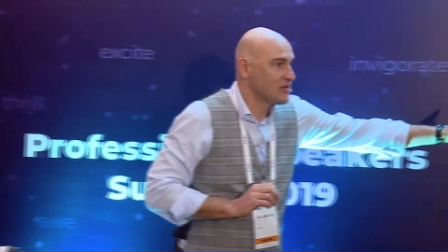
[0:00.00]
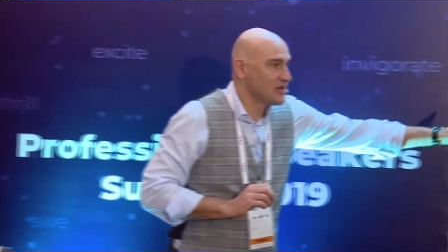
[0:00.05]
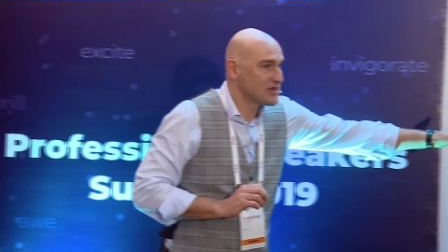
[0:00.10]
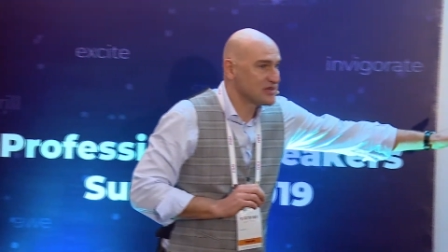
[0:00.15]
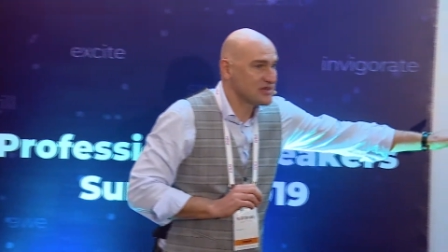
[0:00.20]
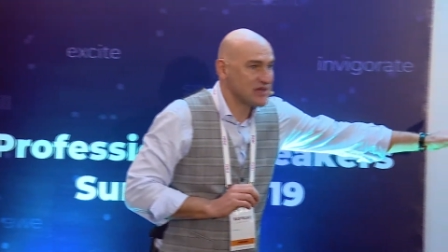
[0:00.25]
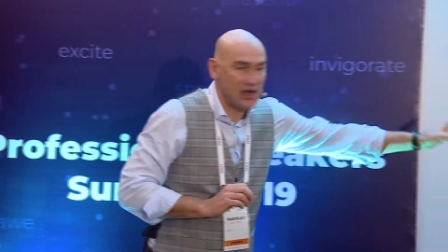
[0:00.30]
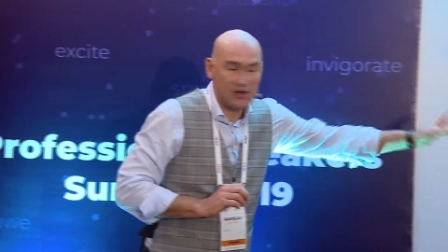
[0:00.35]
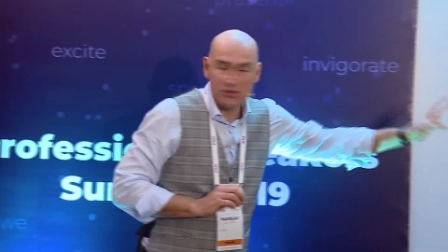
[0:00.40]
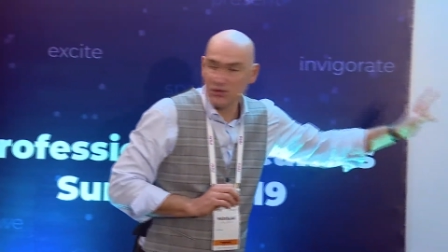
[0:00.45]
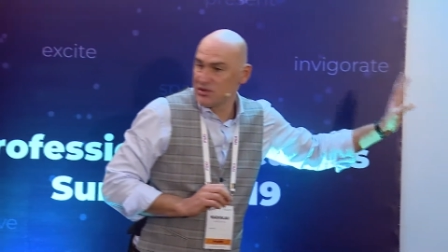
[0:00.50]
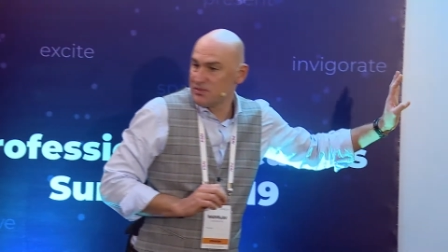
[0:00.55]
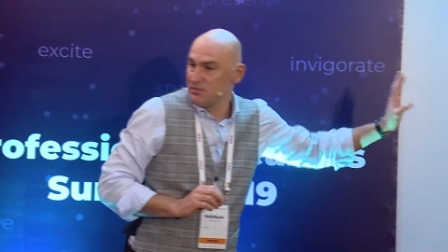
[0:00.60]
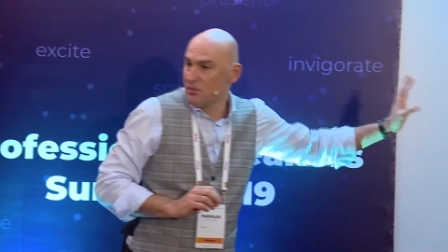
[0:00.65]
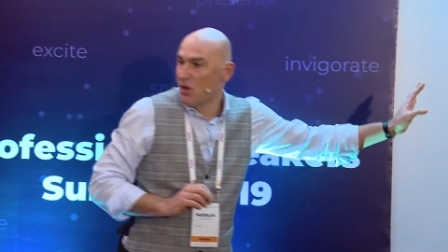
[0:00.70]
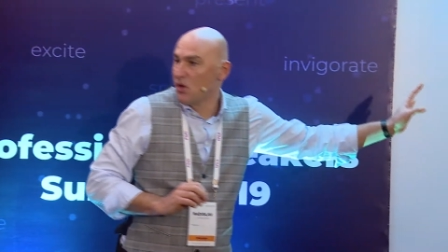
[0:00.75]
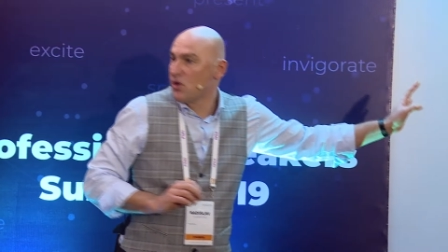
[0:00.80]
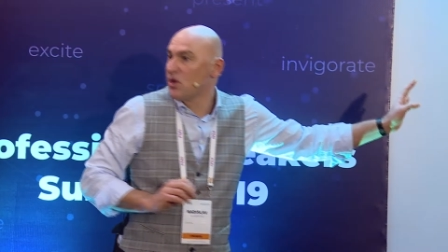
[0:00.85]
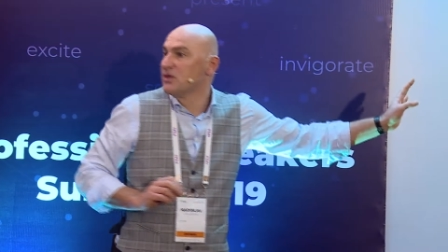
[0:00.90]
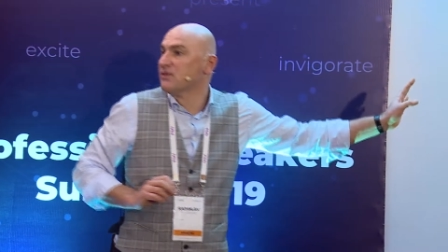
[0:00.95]
sounds
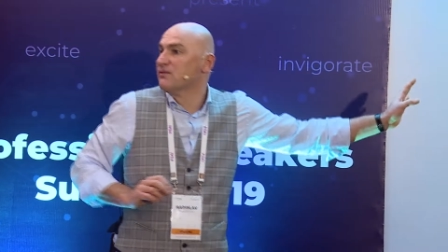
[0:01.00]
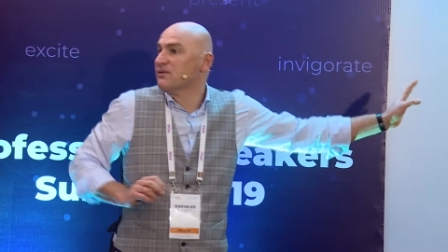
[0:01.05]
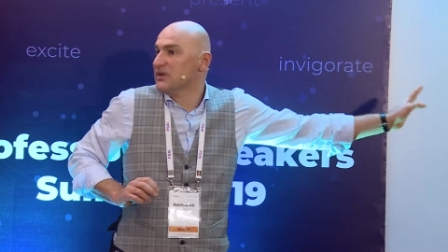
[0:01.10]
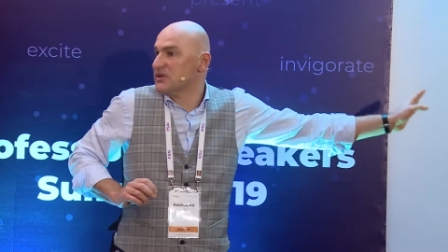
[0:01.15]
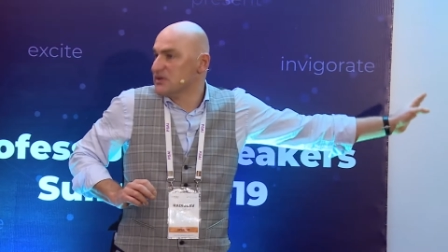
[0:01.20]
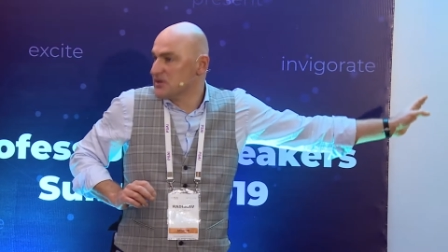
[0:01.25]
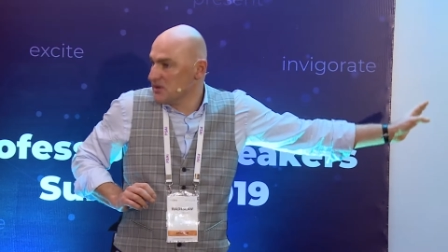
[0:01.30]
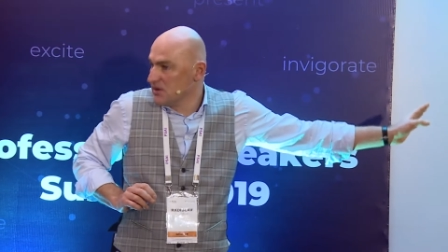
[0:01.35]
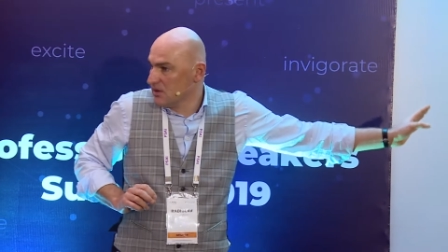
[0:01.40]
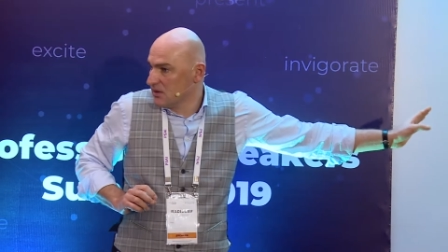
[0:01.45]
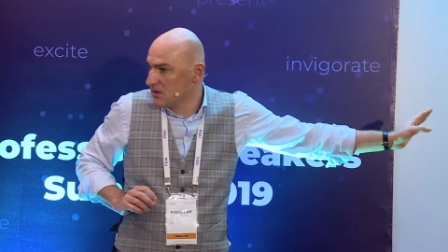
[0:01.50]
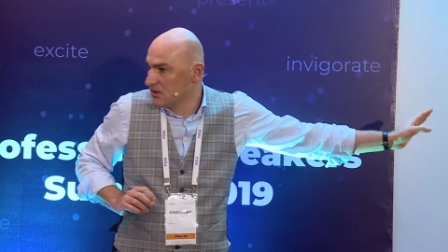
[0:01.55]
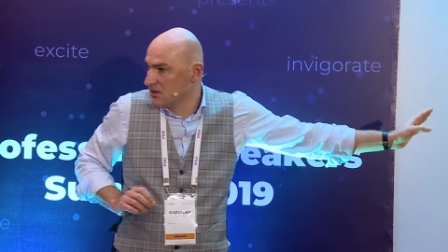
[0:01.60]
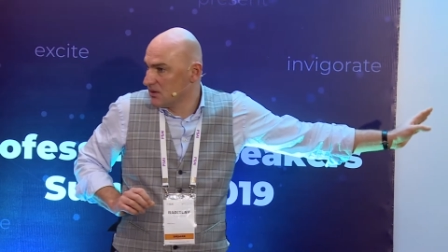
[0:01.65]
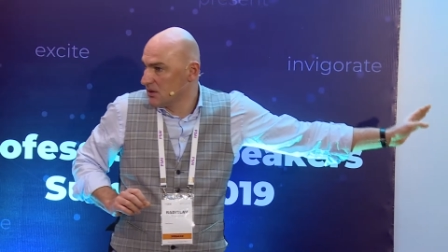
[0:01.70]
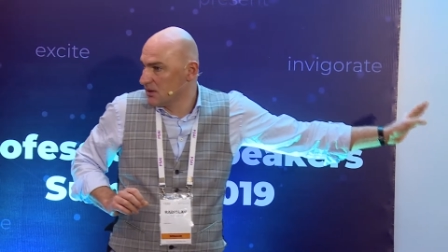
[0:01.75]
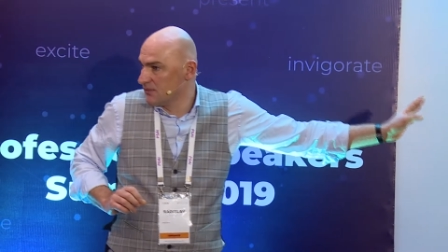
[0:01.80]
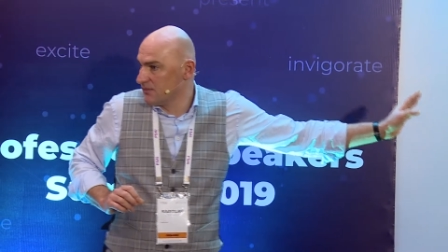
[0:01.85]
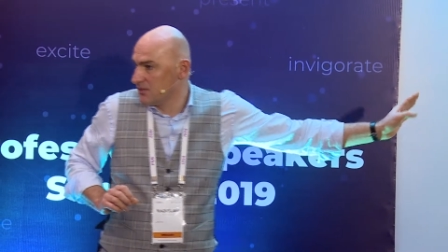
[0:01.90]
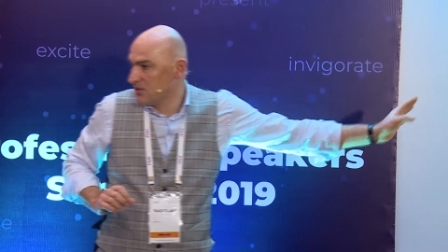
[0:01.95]
more convincing
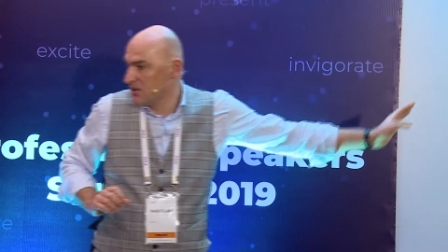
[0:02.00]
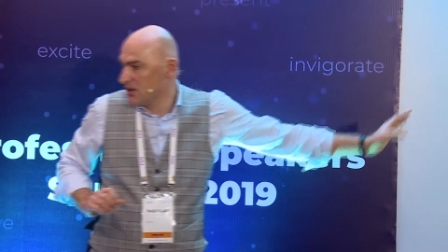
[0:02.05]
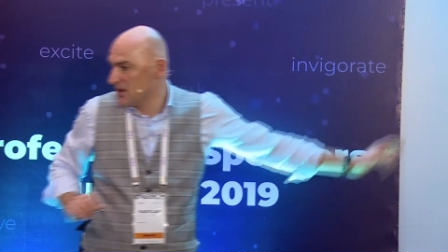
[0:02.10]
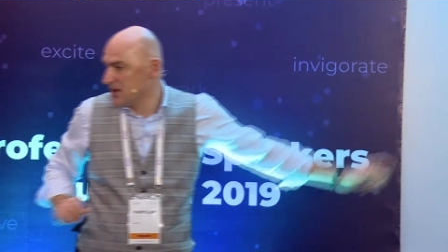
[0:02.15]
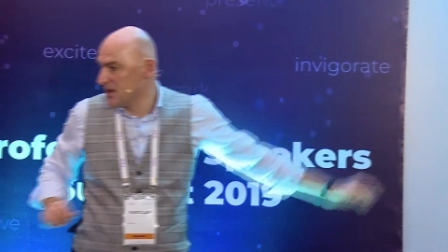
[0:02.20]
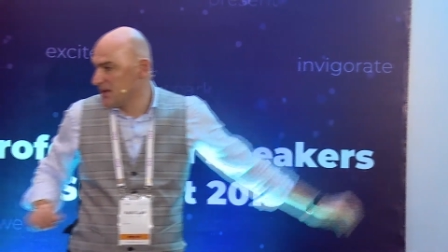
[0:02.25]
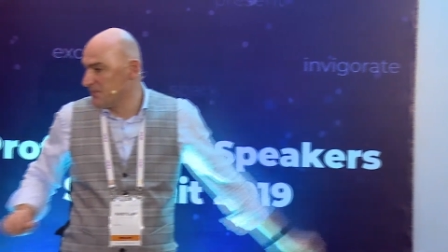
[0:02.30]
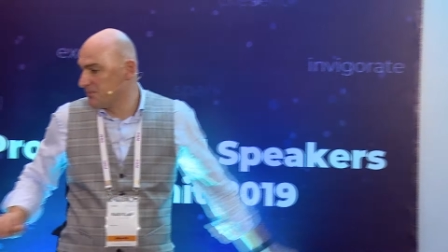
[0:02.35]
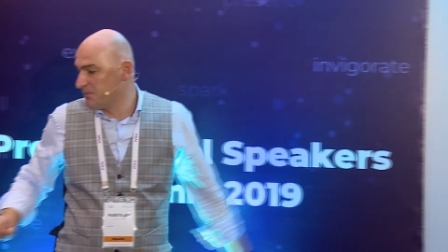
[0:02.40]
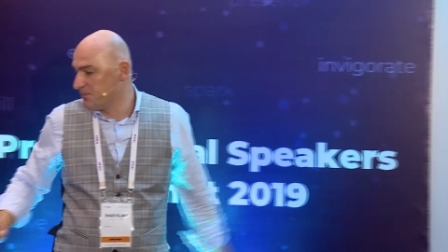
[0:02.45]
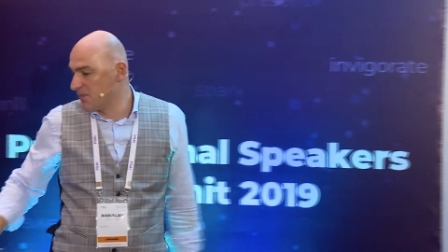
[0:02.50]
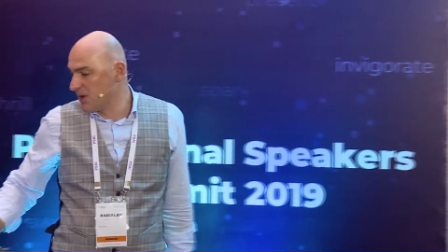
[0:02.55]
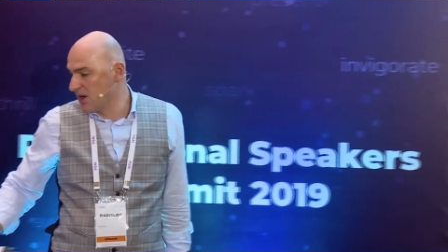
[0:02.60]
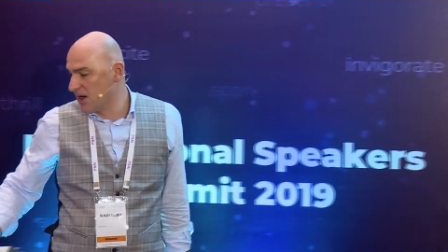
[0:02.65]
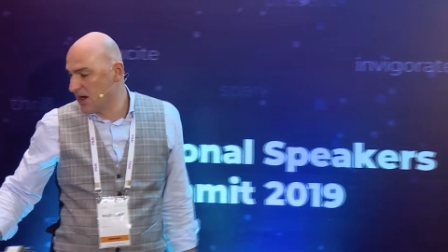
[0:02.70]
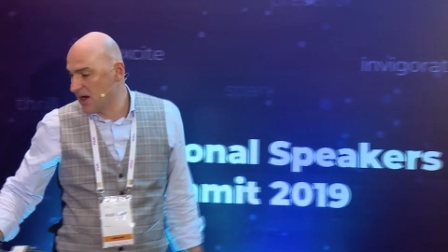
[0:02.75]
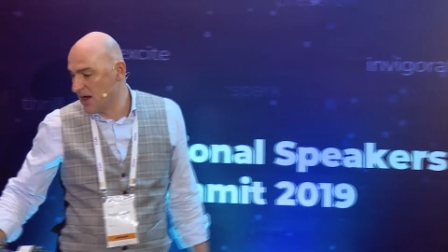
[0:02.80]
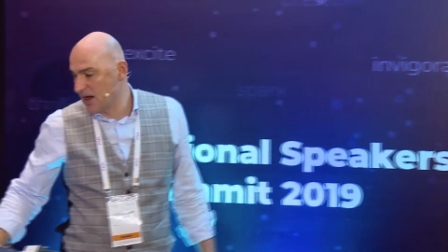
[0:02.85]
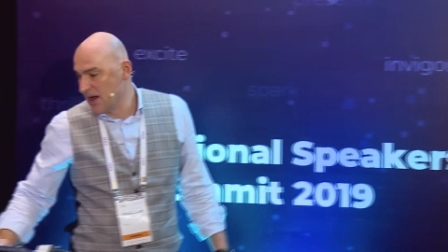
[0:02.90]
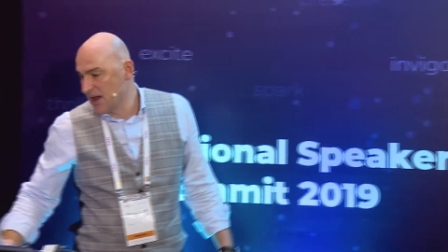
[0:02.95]
if the
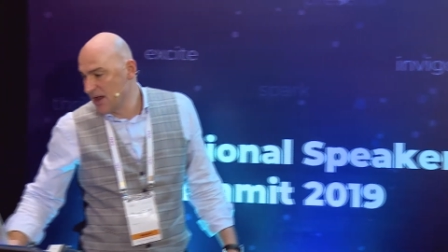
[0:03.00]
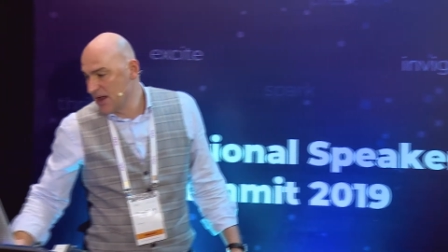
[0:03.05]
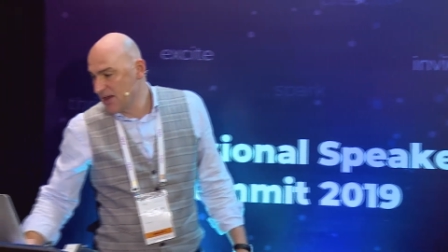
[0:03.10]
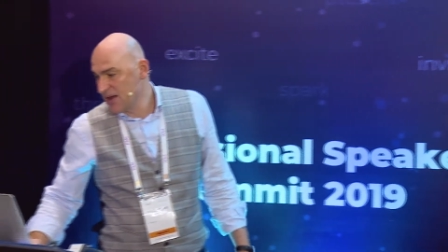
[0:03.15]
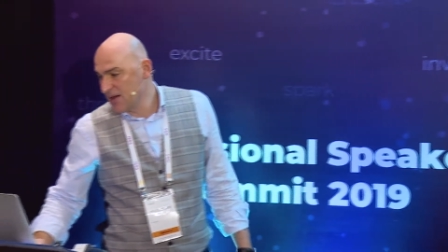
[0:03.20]
uh,